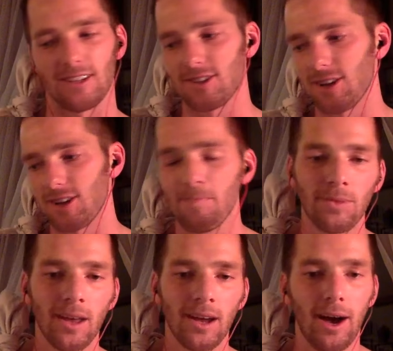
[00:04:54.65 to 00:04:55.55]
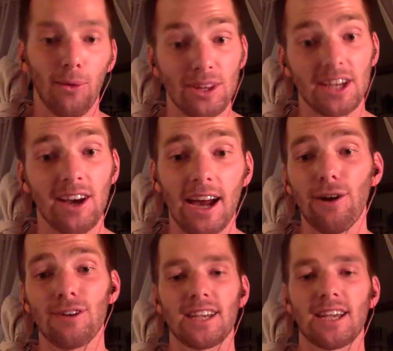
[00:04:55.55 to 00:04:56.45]
So once I got here, I
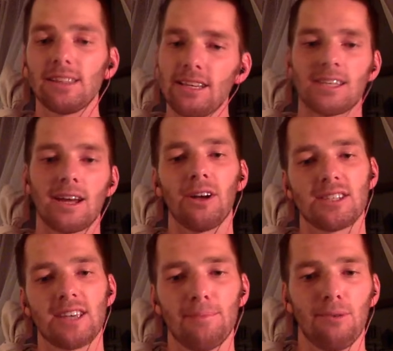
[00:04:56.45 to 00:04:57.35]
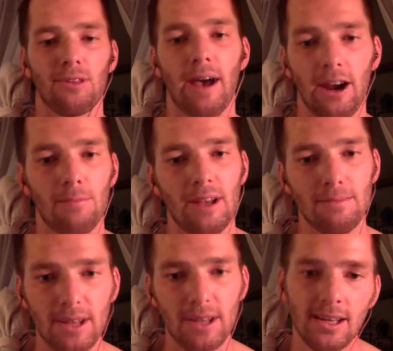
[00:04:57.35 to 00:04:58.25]
was like, at least I'm all set up with my
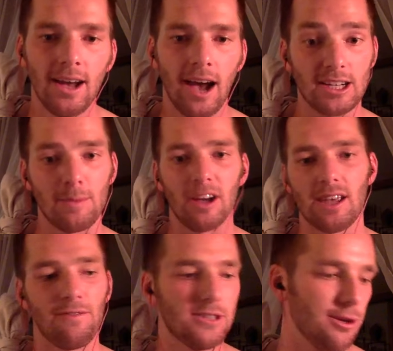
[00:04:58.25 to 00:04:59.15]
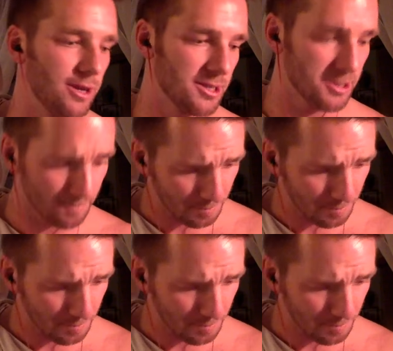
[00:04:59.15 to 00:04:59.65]
Airbnb. I should be all set for 2 weeks.